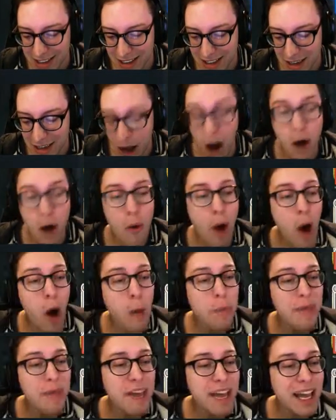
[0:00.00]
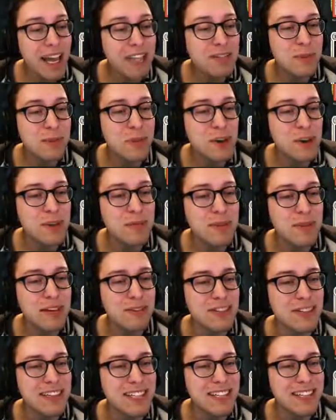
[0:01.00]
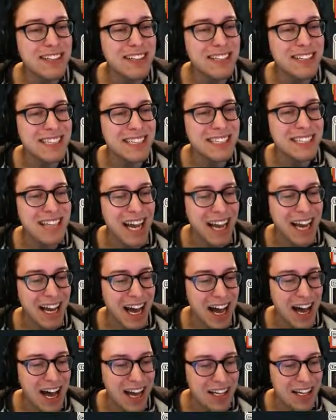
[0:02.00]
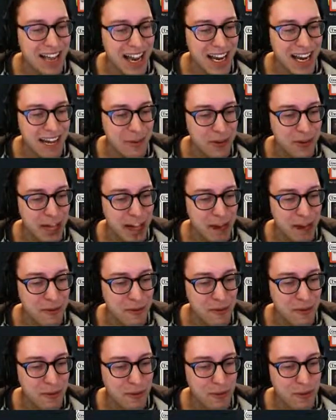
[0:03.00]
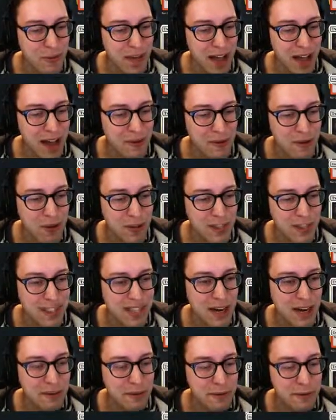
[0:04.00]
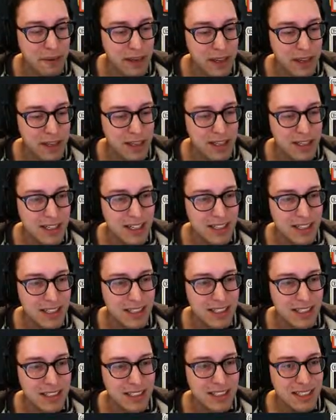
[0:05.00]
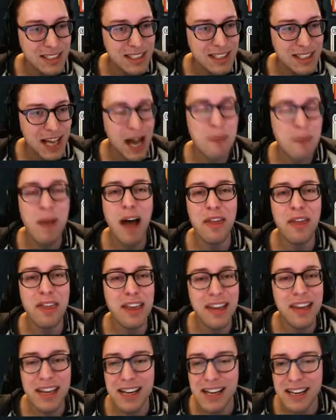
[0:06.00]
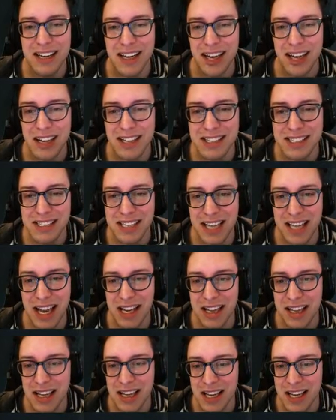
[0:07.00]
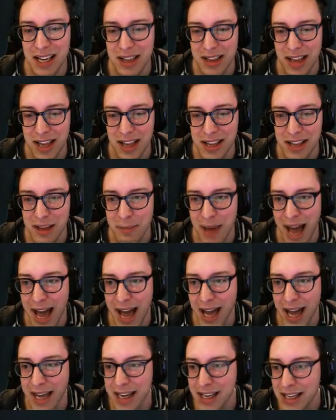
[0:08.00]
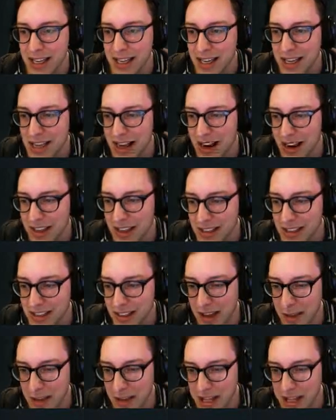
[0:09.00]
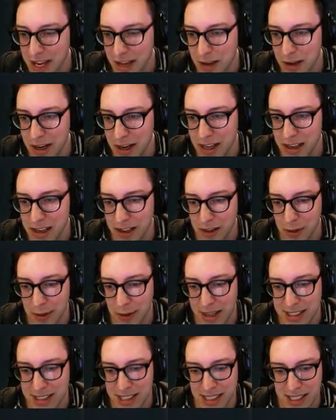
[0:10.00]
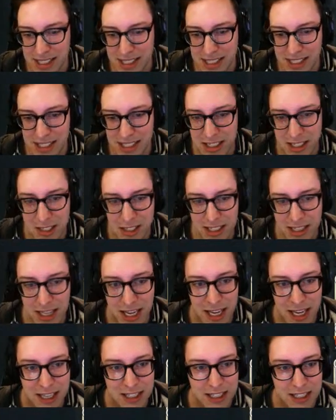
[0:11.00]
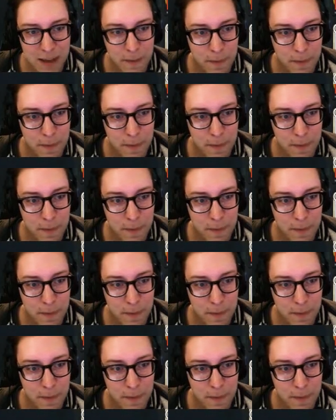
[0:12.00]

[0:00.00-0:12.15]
Oh, Open the Gates would have been really good in this deck. Ah, dang it. We have all the stuff. I'm not thinking. It's the end of the pack. All right, so let me take a look at the rest of this, just in case.